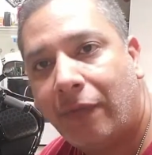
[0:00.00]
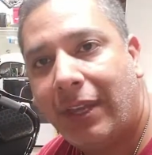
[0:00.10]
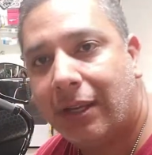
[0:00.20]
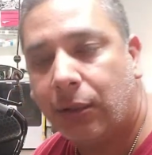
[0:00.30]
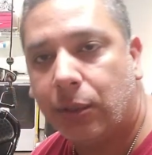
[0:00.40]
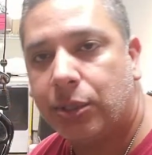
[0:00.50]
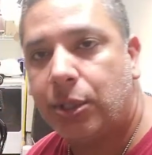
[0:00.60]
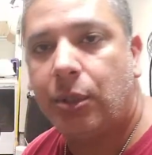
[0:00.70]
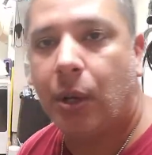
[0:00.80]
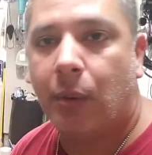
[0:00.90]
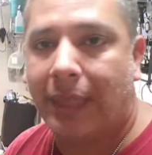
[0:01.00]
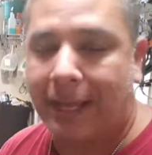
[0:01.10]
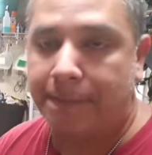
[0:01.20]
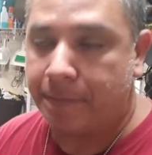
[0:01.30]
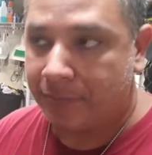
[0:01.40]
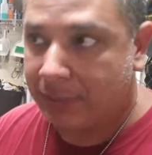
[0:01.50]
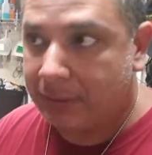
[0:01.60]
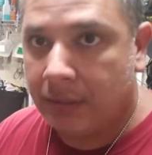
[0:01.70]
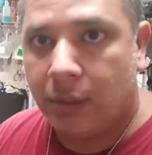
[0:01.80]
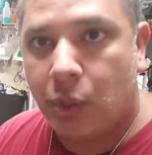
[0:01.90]
vehicles, you know that
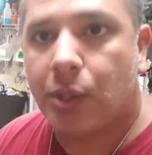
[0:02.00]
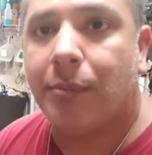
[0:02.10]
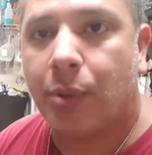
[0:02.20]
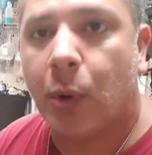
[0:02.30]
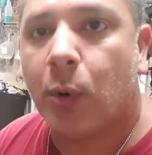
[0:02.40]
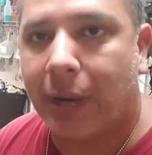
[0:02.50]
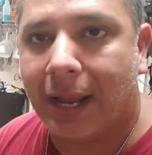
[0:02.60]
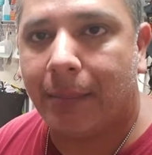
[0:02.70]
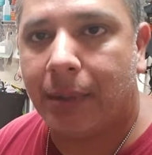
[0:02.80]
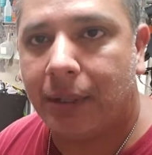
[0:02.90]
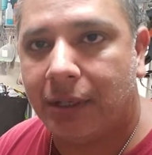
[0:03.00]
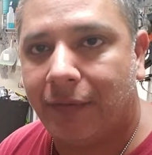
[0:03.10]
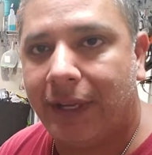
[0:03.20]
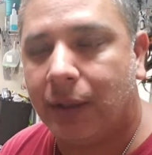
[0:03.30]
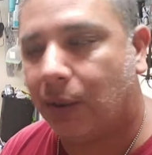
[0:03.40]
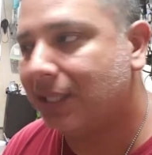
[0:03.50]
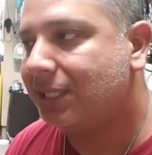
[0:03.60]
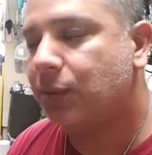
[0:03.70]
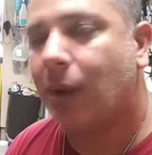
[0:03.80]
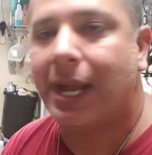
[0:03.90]
you can program your vehicle.
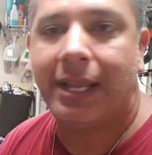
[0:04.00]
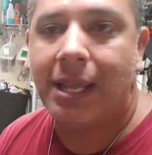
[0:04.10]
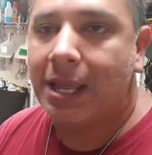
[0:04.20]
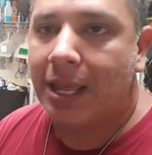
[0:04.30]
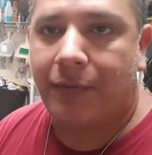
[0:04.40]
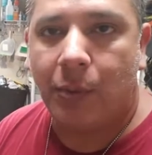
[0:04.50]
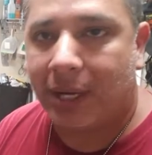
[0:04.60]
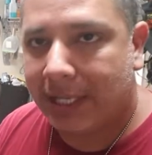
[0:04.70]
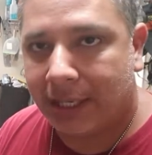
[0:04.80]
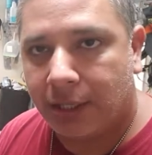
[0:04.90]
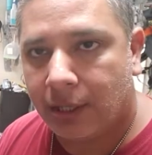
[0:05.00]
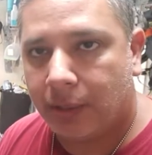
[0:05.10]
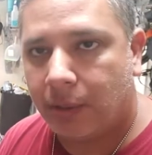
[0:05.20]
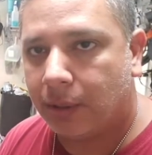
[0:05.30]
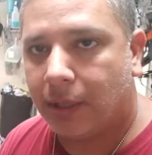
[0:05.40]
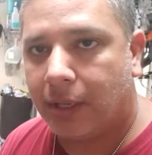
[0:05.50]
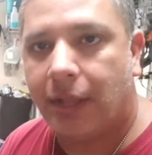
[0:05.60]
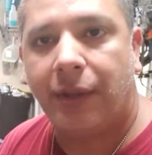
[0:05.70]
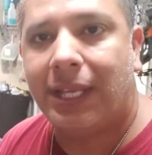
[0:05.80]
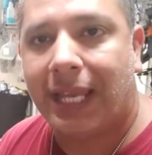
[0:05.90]
This is why if you want to get
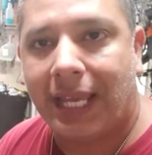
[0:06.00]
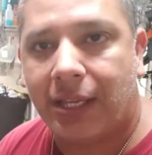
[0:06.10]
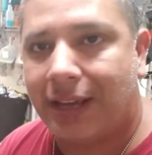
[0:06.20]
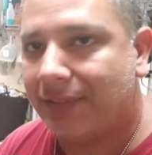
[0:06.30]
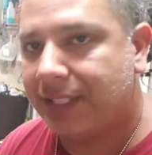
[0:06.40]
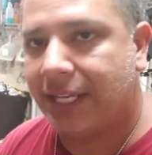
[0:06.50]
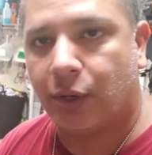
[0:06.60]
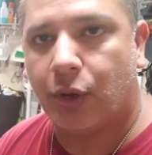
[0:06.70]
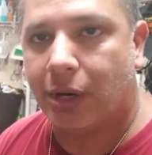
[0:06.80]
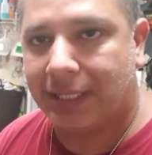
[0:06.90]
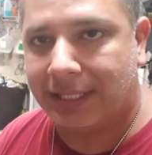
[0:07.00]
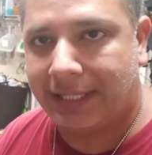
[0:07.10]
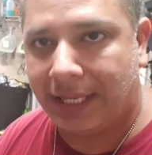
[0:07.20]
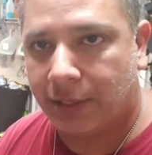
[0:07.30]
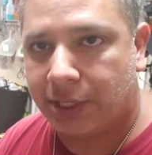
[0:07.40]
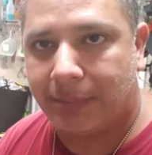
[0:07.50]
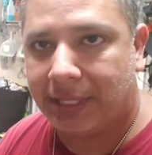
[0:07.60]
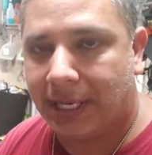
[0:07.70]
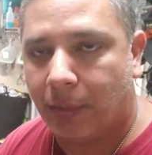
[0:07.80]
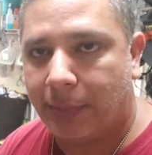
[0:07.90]
another key, you have to take your car to the dealership
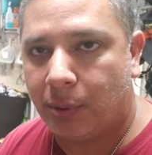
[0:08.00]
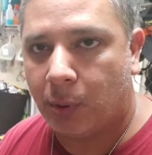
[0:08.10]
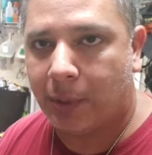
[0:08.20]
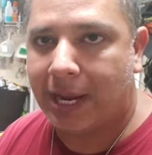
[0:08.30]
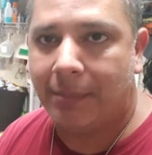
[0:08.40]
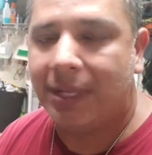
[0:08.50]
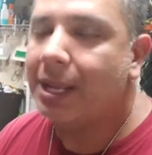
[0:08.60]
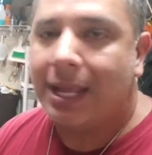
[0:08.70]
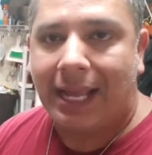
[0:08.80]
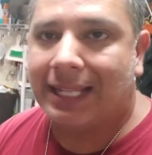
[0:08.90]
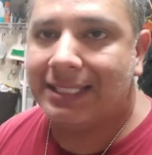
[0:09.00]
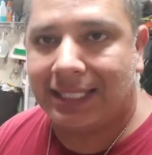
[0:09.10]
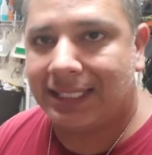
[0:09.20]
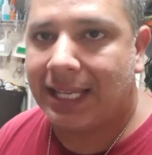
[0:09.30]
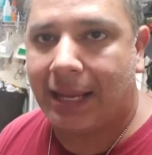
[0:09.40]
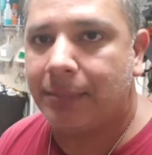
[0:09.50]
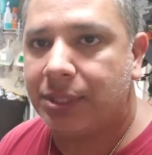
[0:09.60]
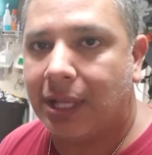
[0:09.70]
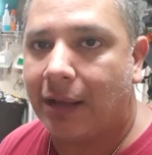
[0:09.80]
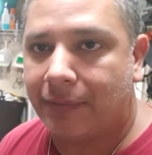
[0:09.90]
to get it reprogrammed. It's the same
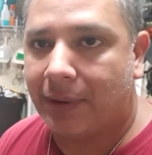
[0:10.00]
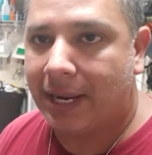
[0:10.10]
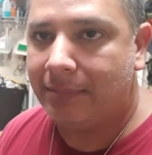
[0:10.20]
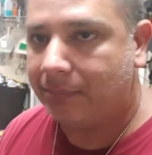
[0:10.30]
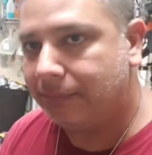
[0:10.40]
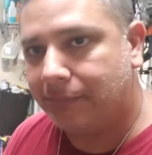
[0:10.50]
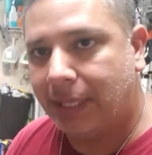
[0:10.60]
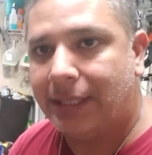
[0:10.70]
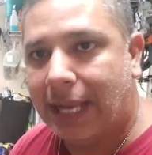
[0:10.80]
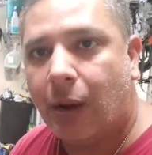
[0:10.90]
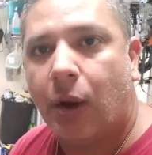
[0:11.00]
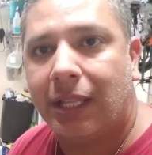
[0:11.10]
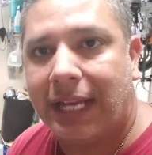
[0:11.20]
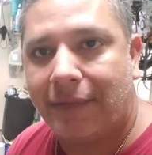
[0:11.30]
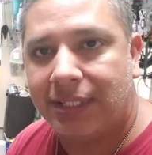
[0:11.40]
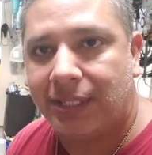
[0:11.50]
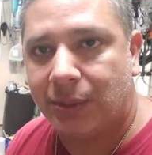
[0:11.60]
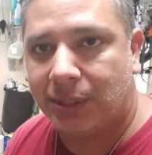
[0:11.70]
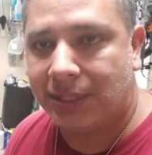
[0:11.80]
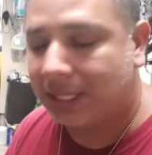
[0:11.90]
stuff, right? But now Harley Davidson
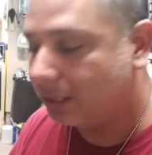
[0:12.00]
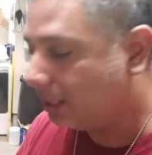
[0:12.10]
uses it.